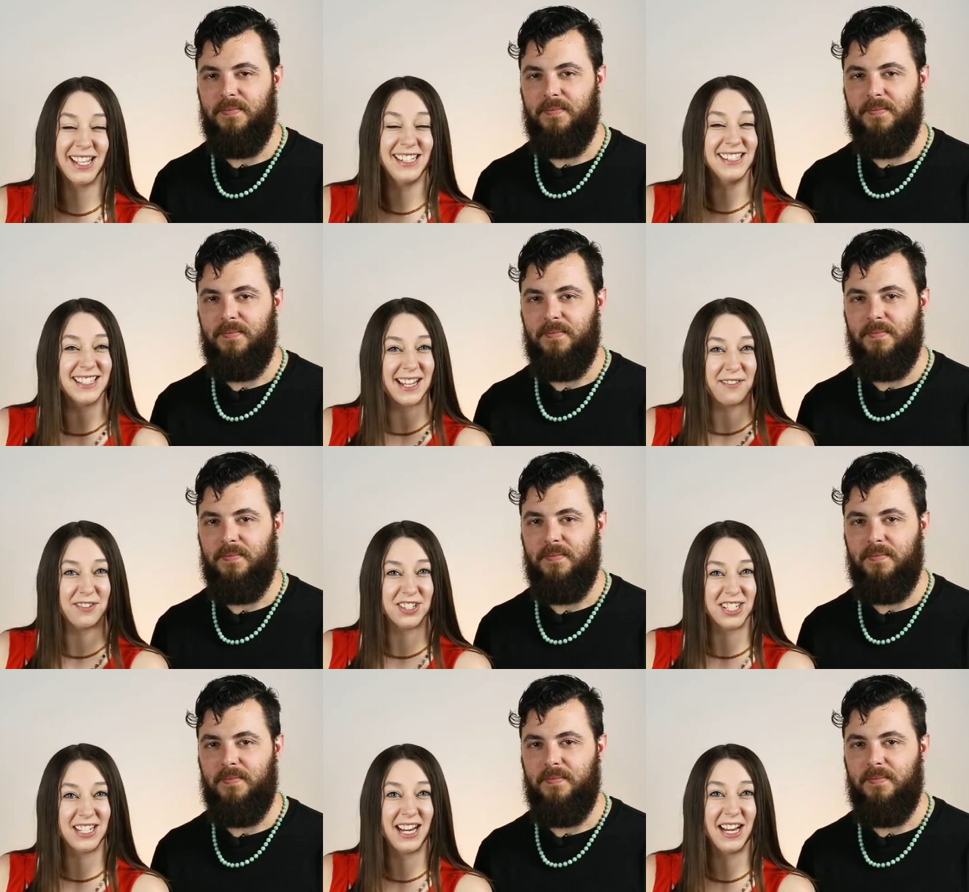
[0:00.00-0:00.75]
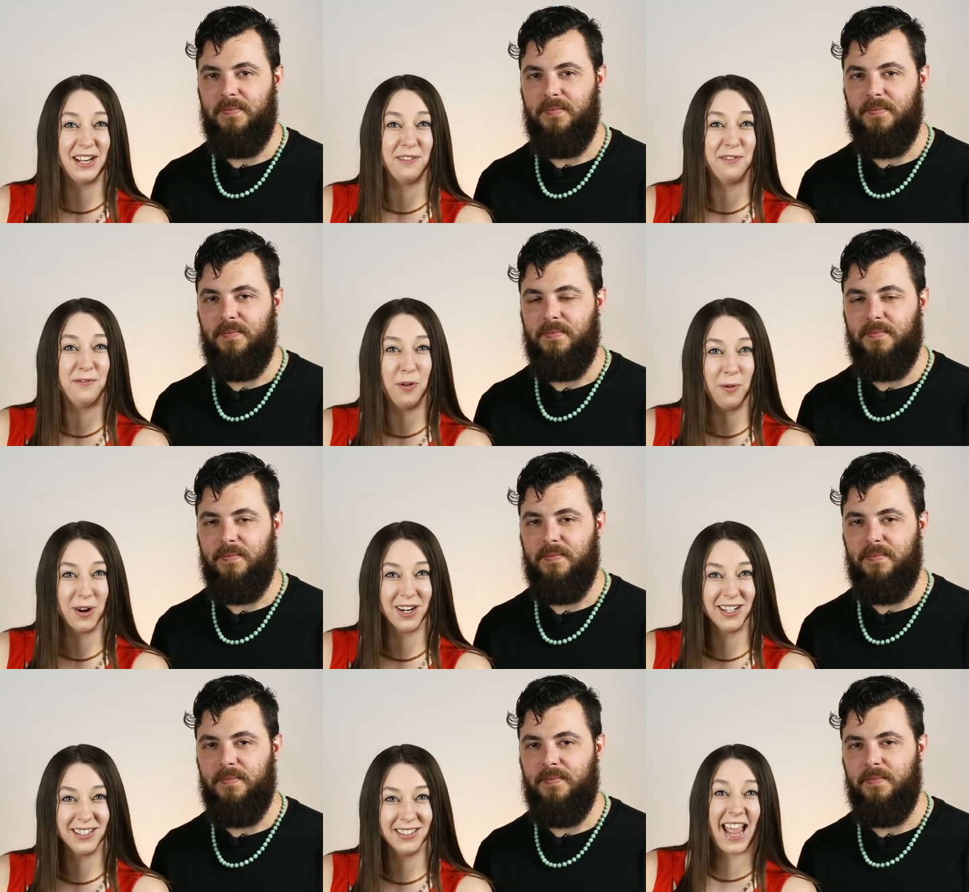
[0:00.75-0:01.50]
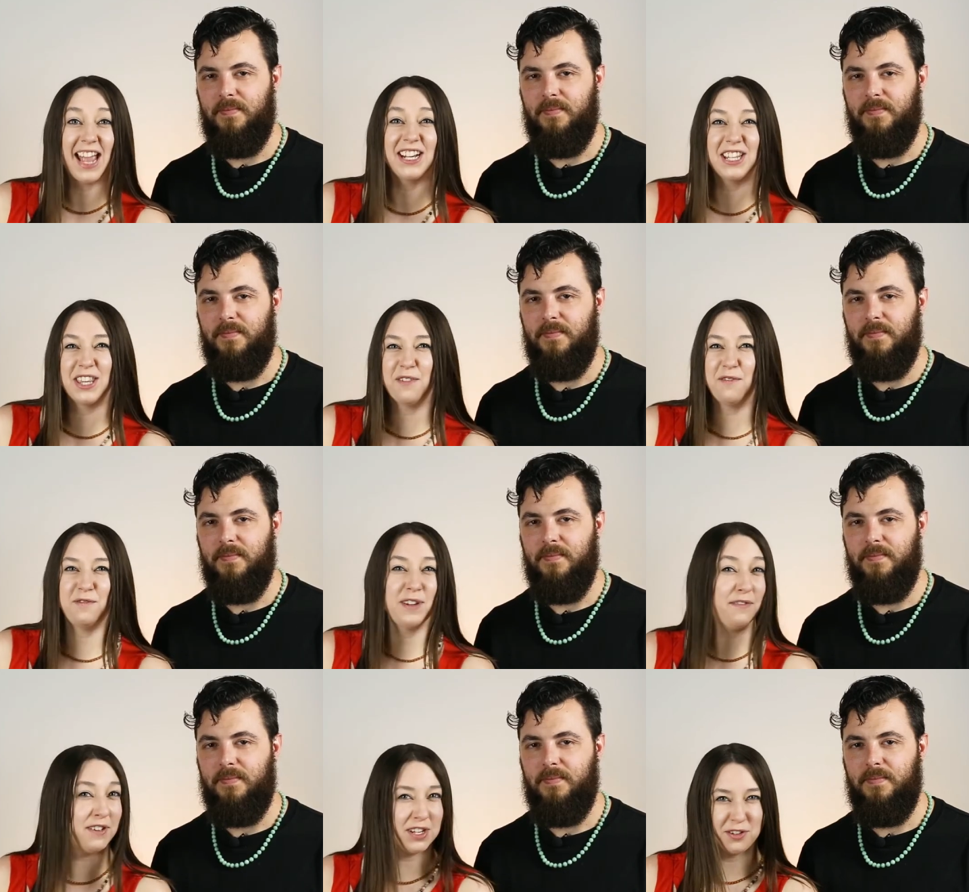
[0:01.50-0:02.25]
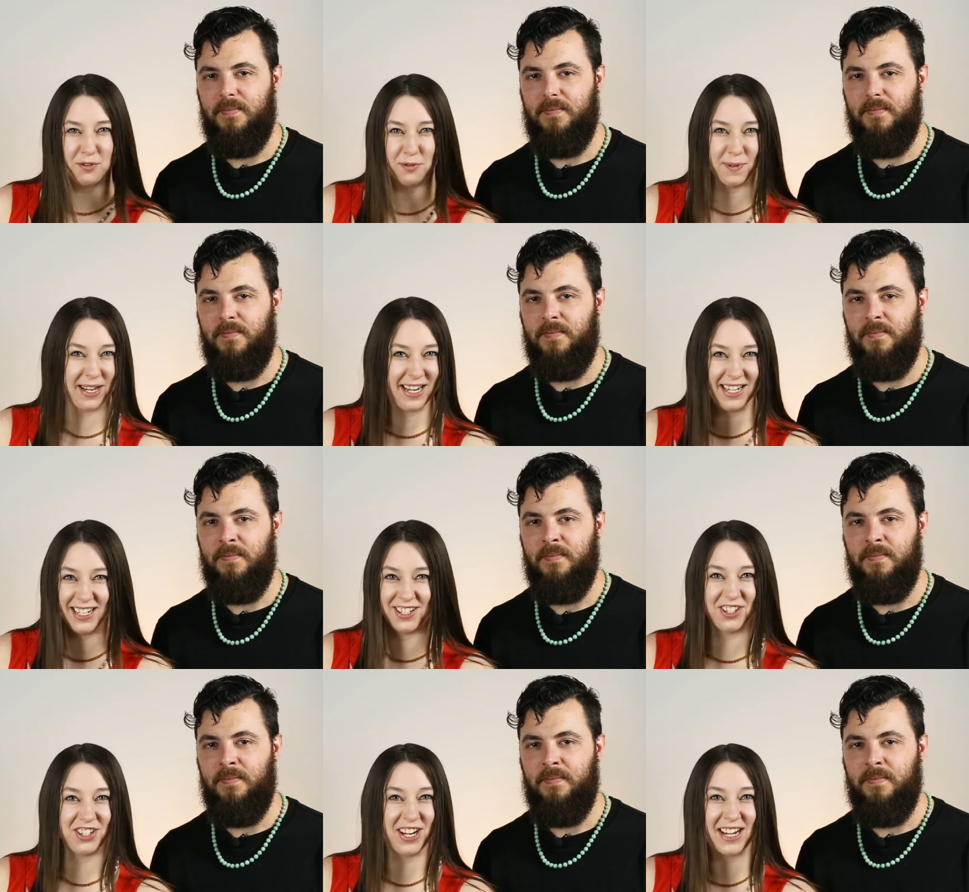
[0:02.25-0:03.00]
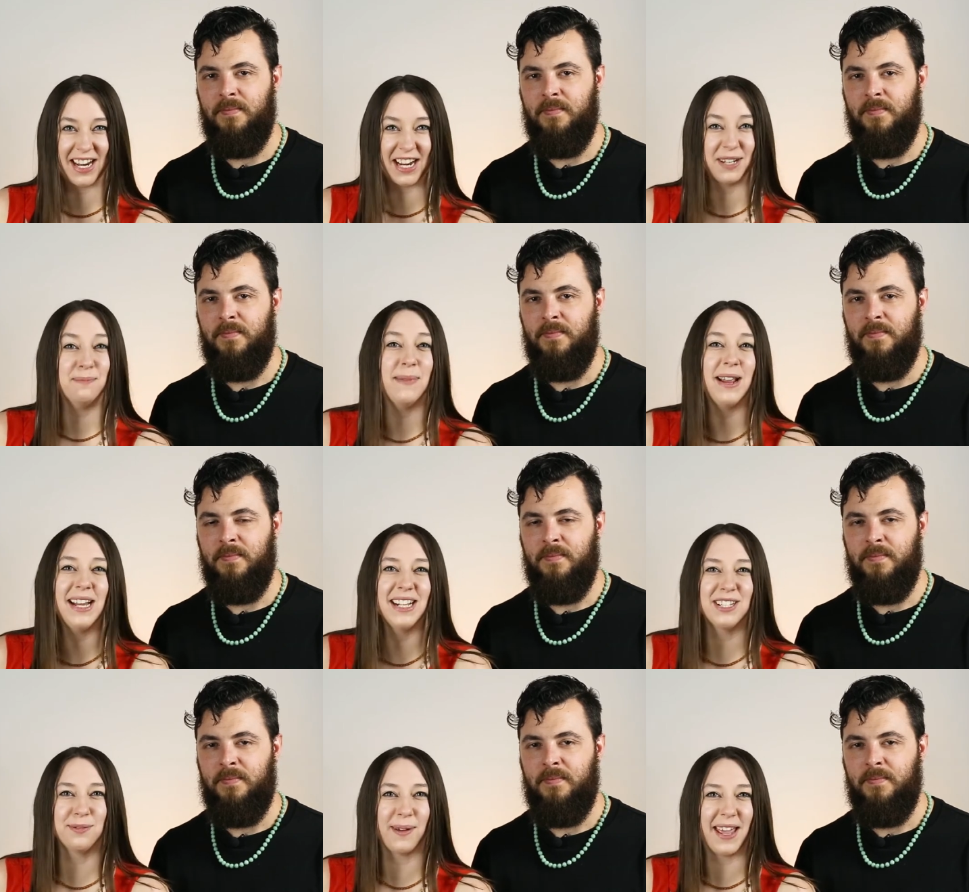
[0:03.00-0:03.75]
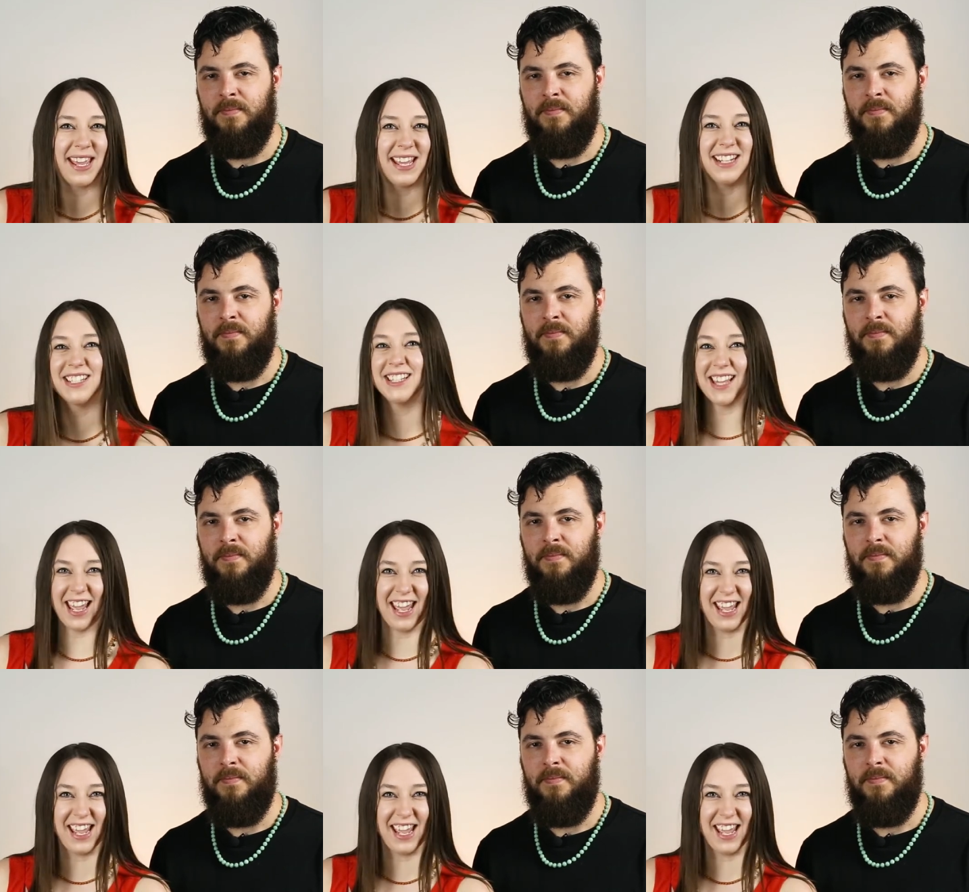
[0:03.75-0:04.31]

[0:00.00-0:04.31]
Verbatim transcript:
Speaker 1: in seventeen eighty-four, and the vivid green jadeite made its way into the